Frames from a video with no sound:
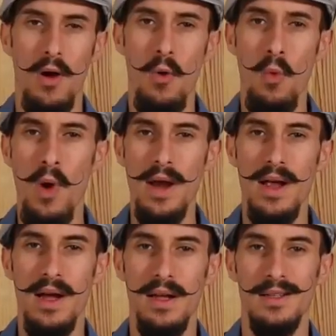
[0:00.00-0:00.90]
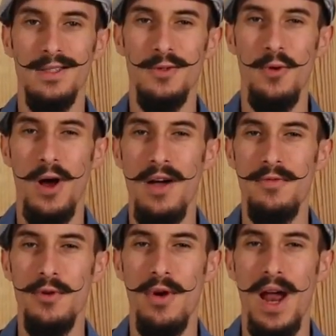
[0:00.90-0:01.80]
On one hand, you
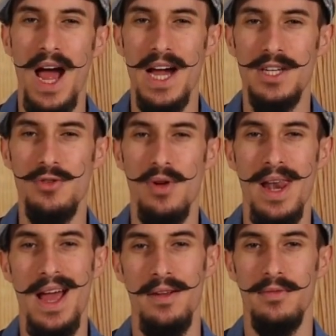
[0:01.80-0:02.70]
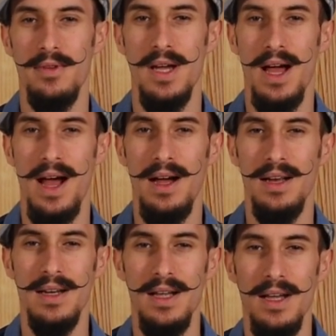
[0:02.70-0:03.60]
have your actual life,
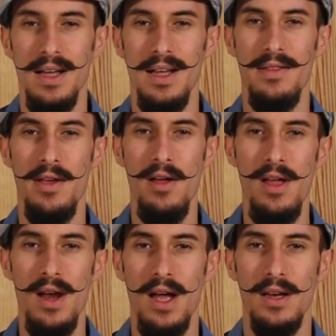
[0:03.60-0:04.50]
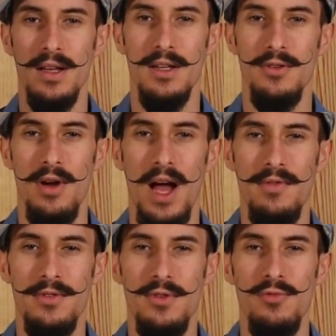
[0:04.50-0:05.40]
and in the other hand, you
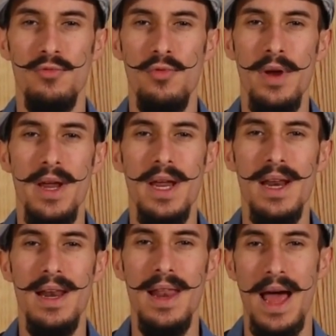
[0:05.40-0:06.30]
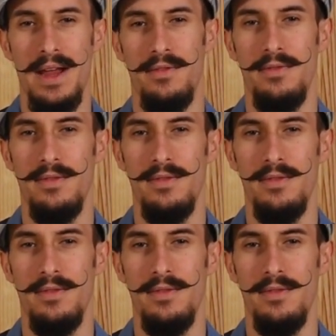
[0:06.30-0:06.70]
have your dream life.